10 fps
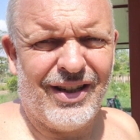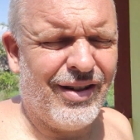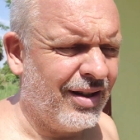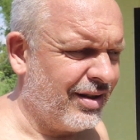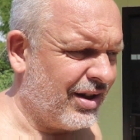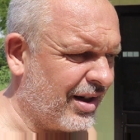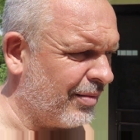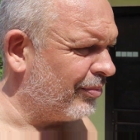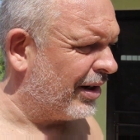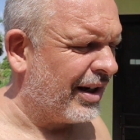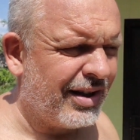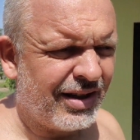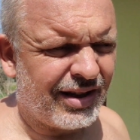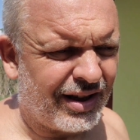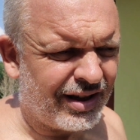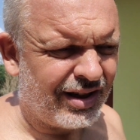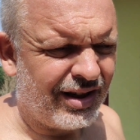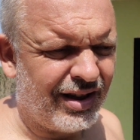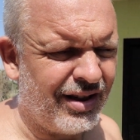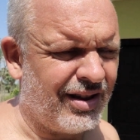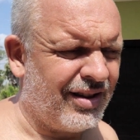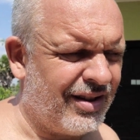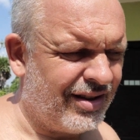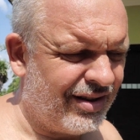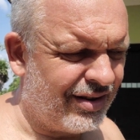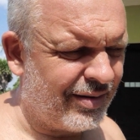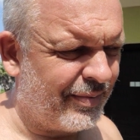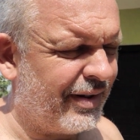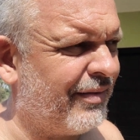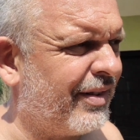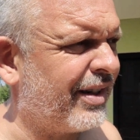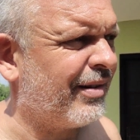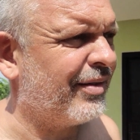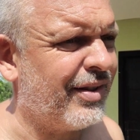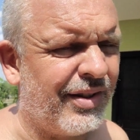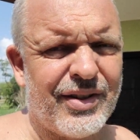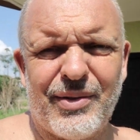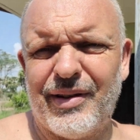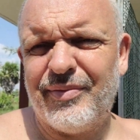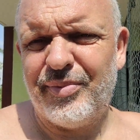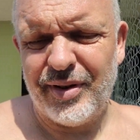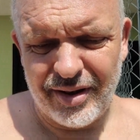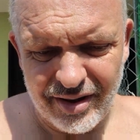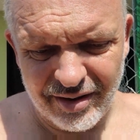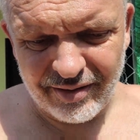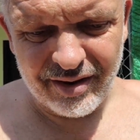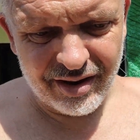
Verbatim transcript: grilled chicken place, I uh, took a bit of a downtime, so I've been uh,